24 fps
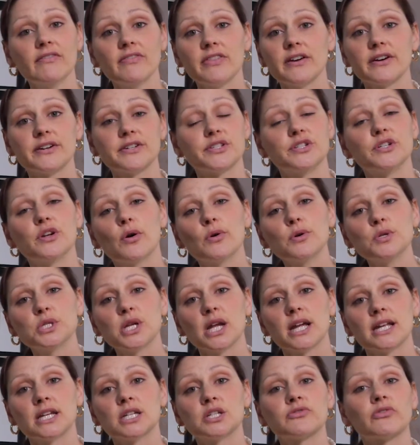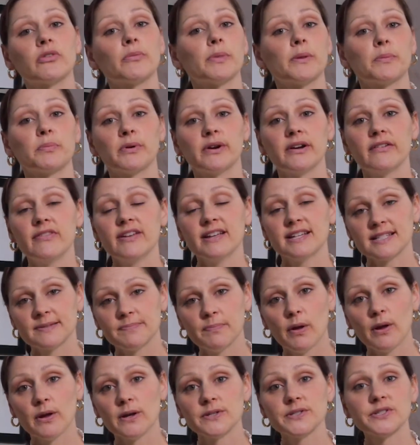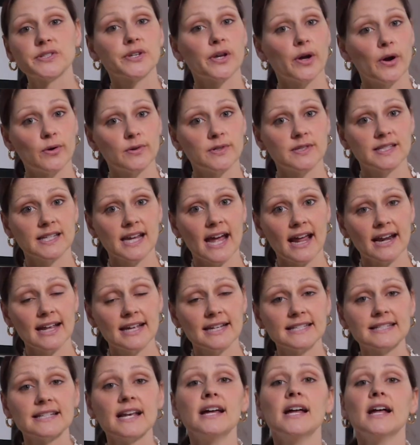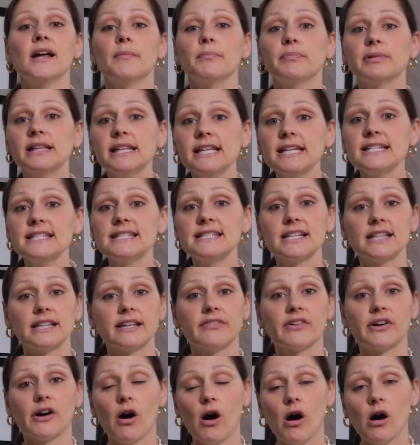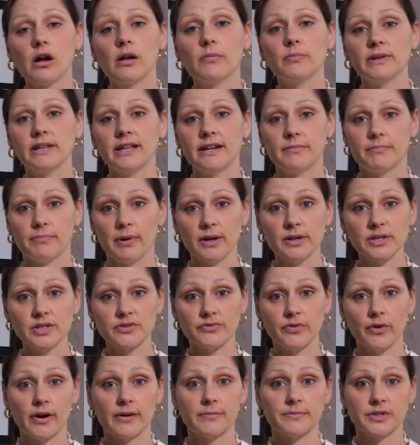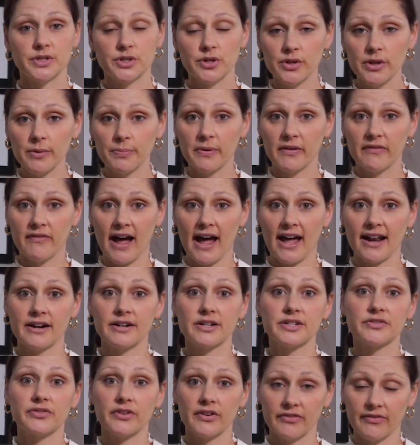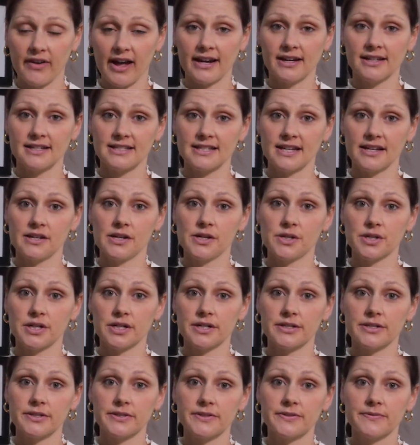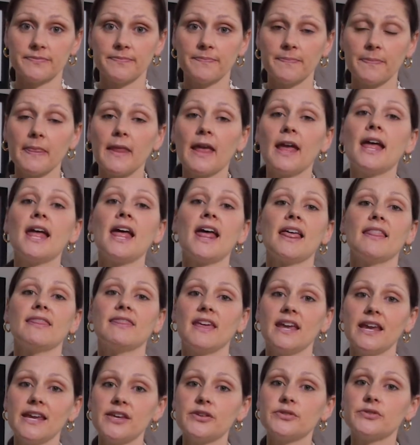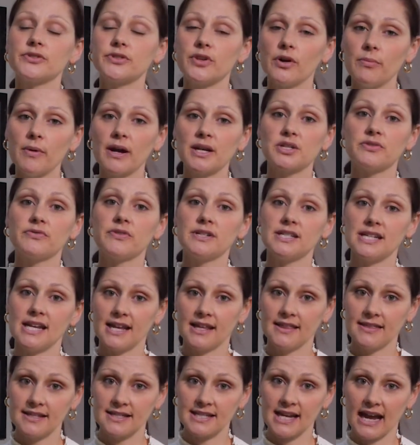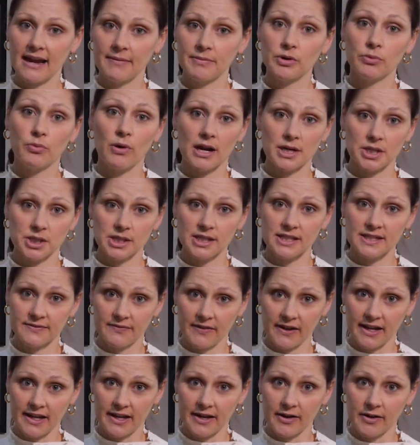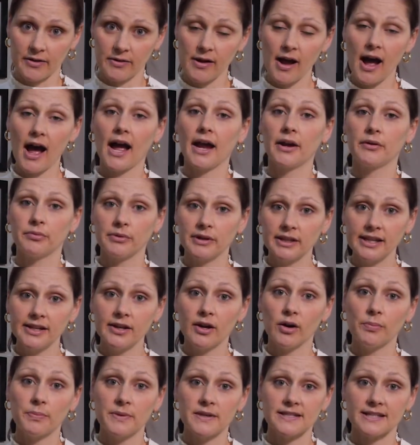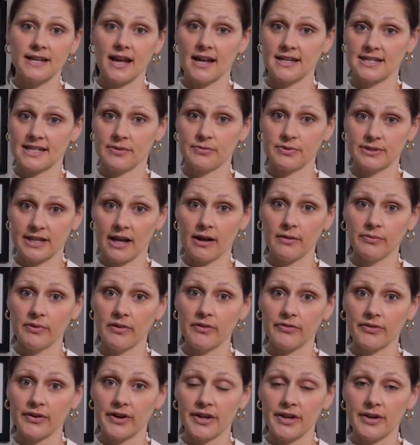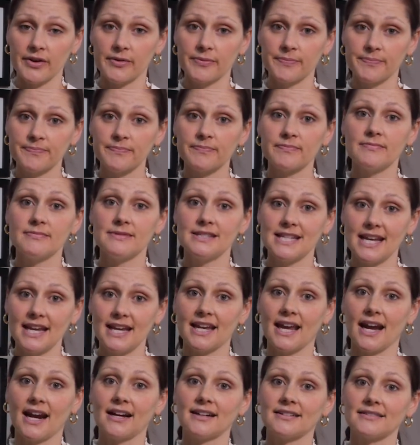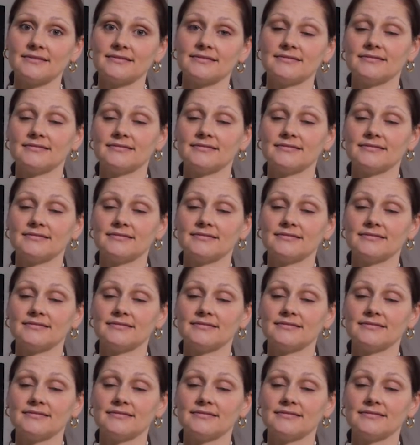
if there is no change from the previous POLST code status, please deliver all completed POLST forms to the providers for final signatures. Thank you so much for taking the time to watch this video. I really hope this content was helpful for you. Take care.